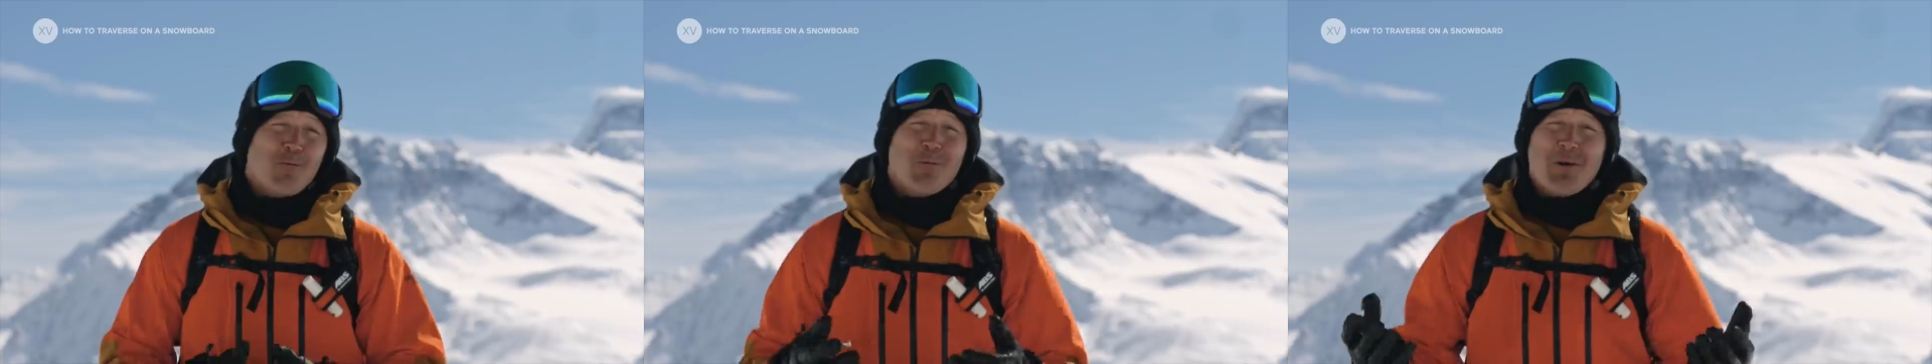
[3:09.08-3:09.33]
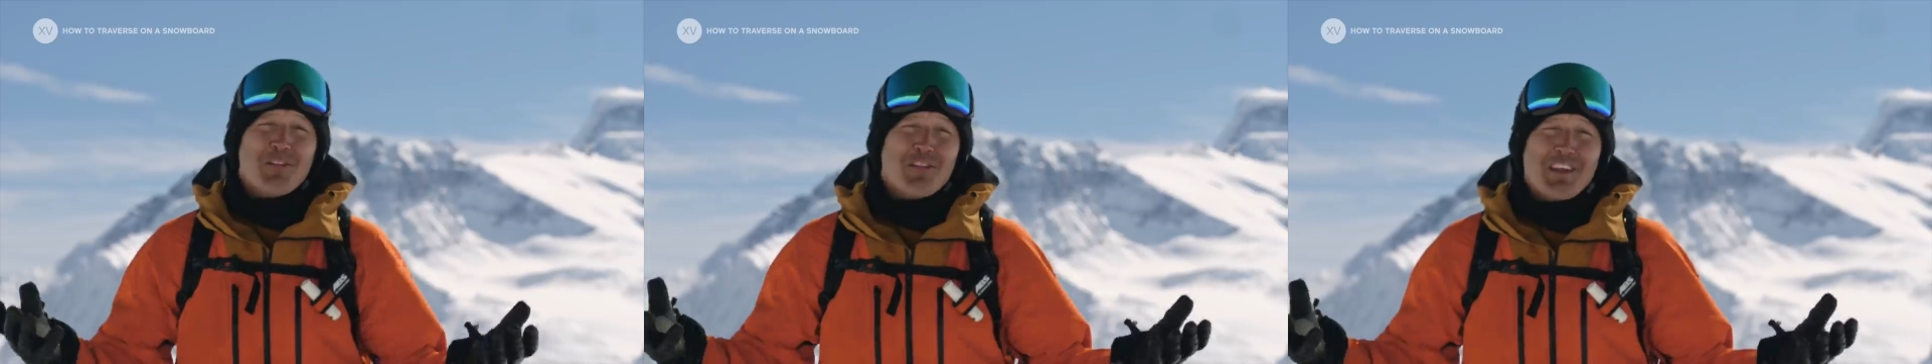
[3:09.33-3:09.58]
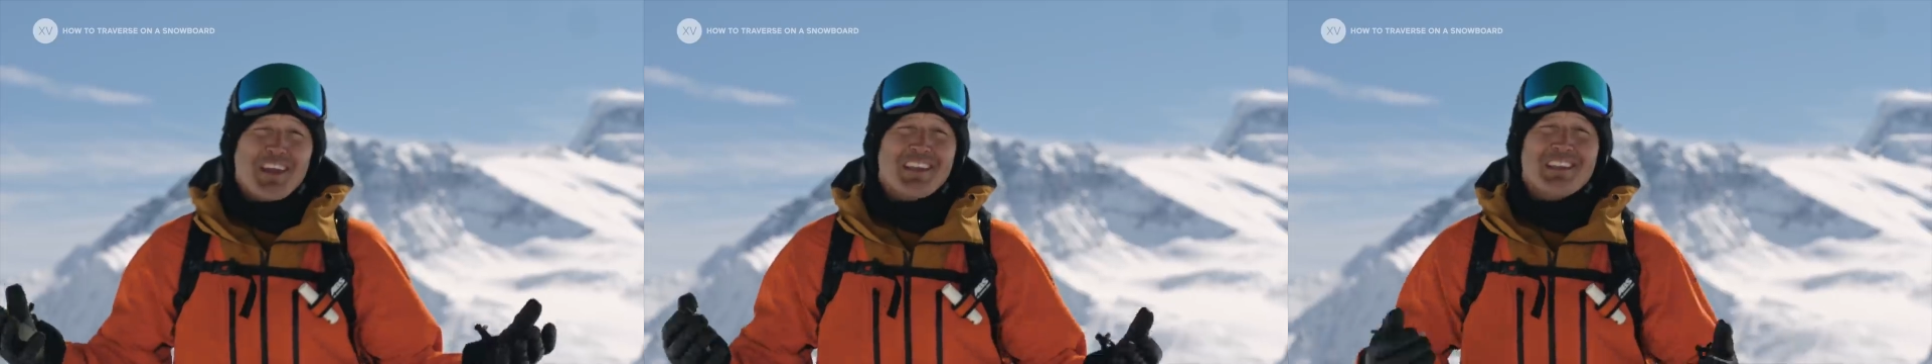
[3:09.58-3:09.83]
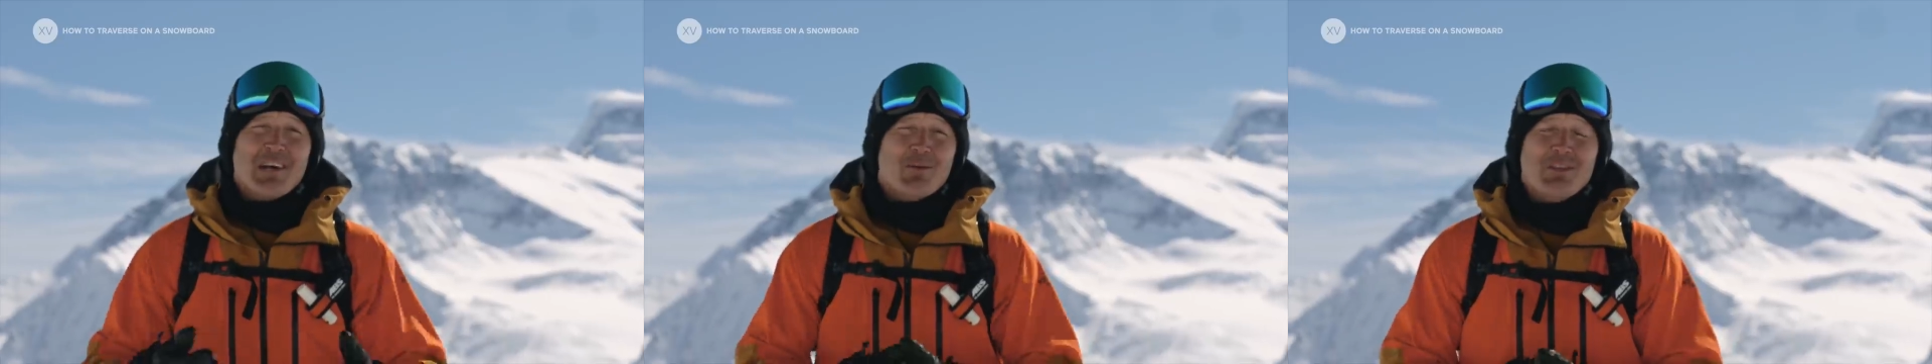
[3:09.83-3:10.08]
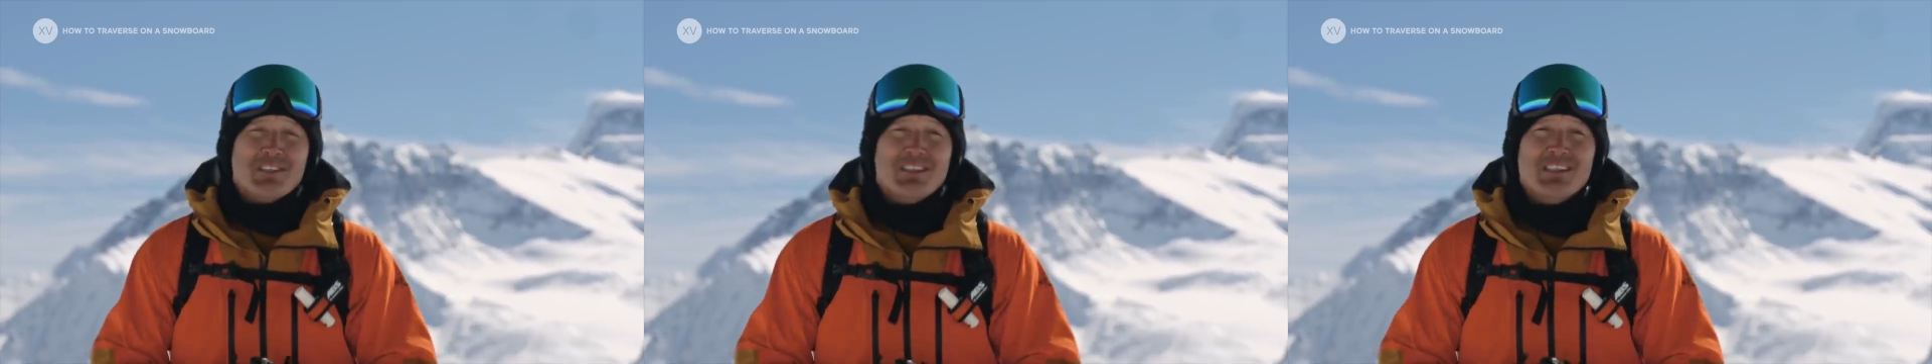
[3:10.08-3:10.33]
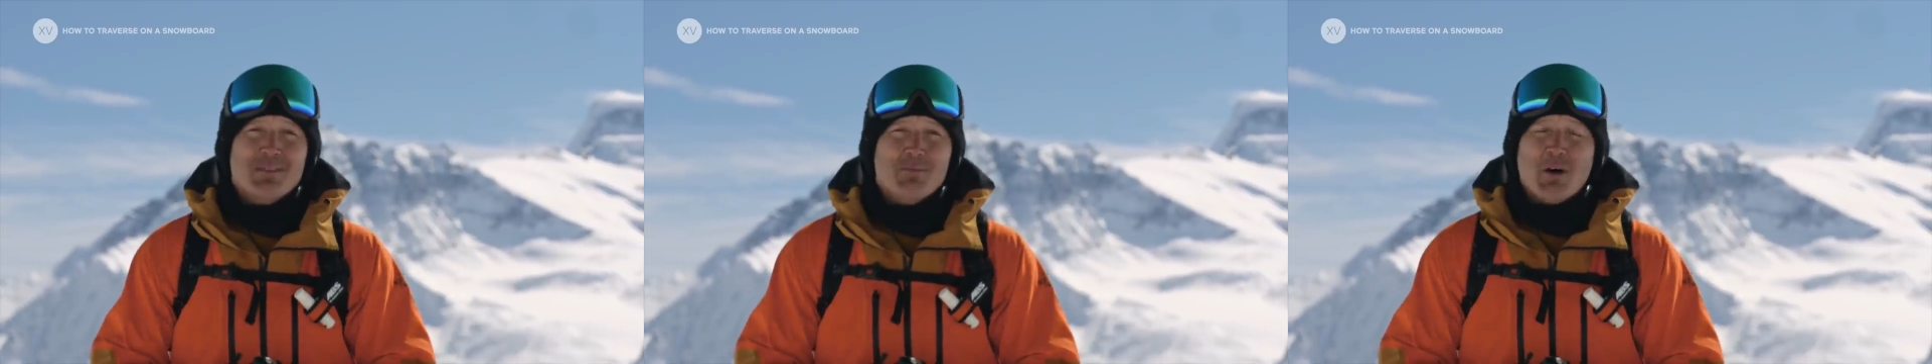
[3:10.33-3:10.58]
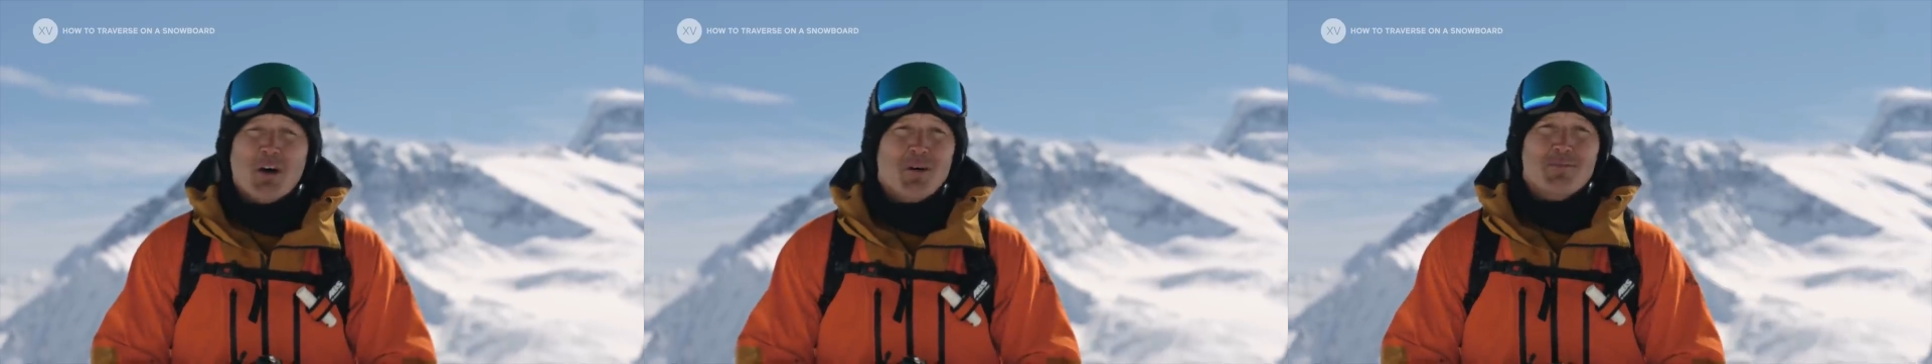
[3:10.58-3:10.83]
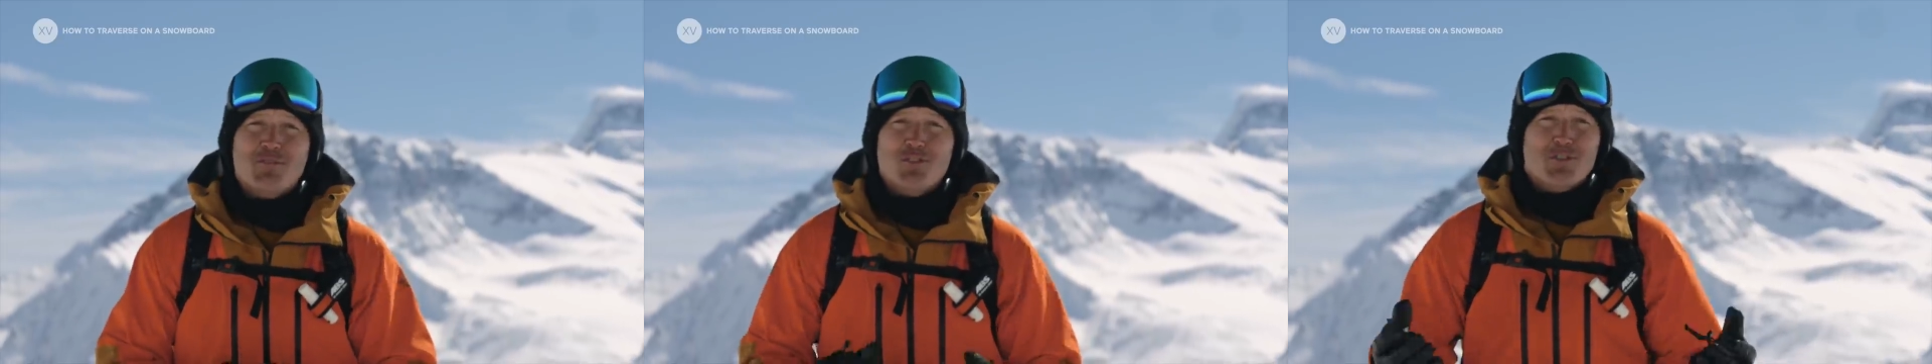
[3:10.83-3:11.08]
One thing that will seem
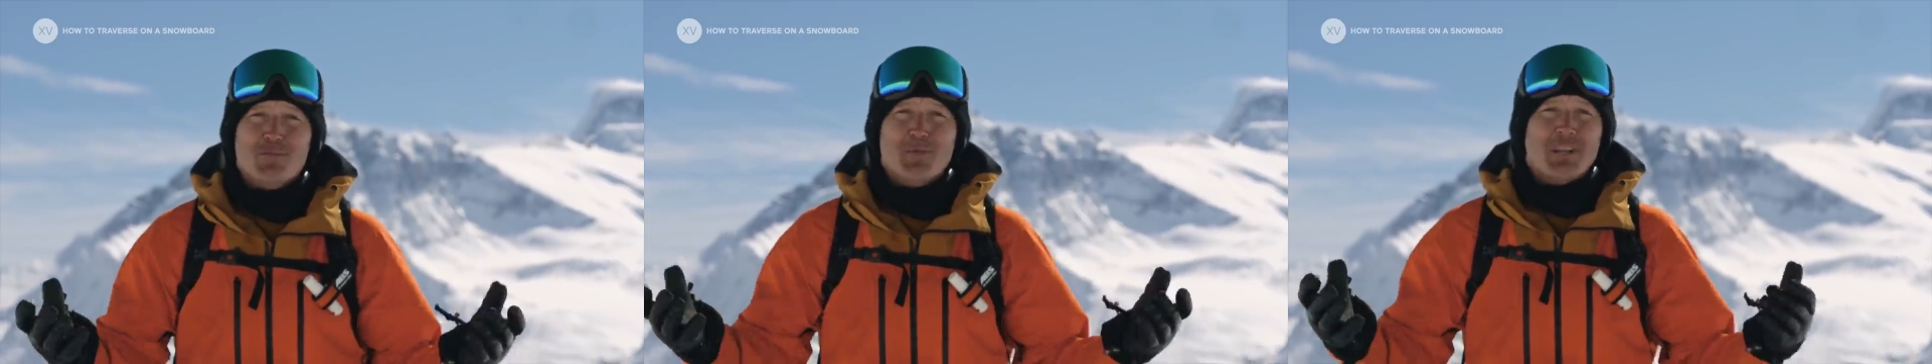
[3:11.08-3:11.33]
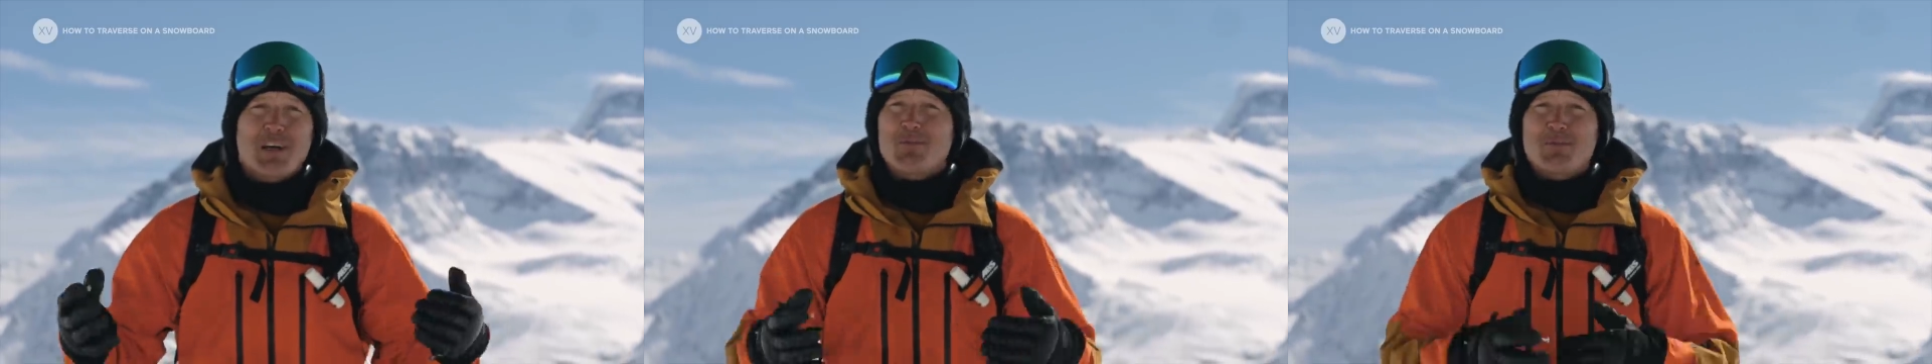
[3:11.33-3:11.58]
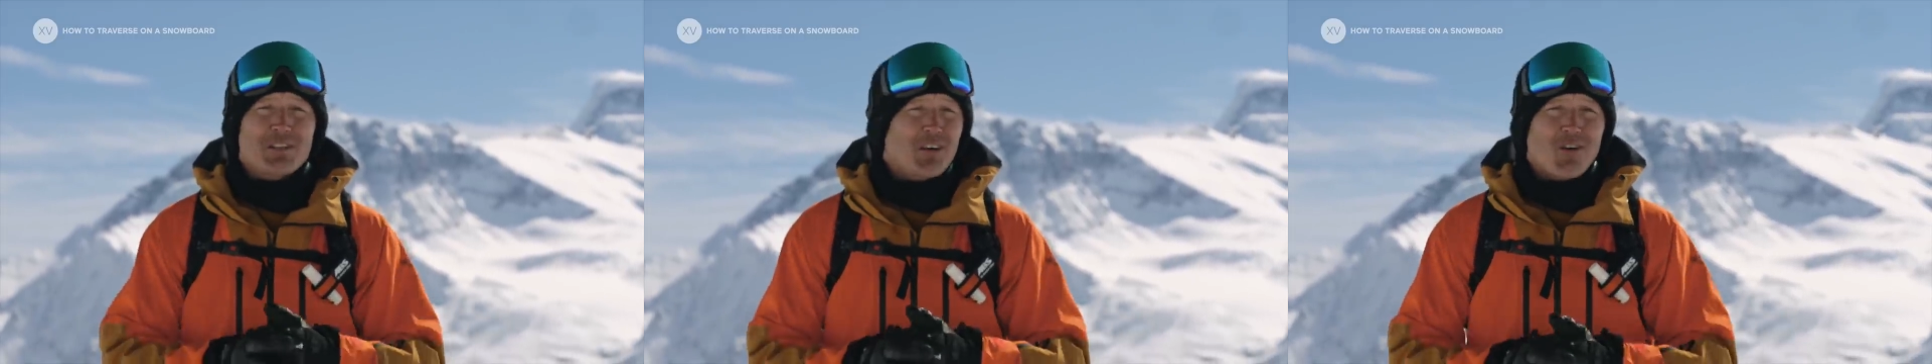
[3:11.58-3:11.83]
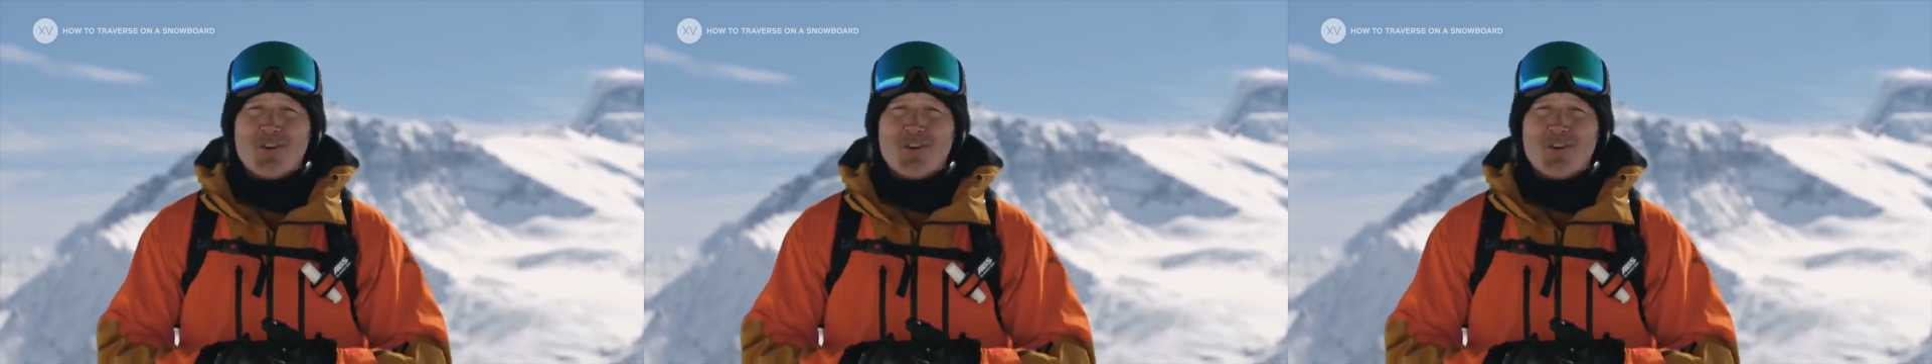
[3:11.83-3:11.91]
obvious but that we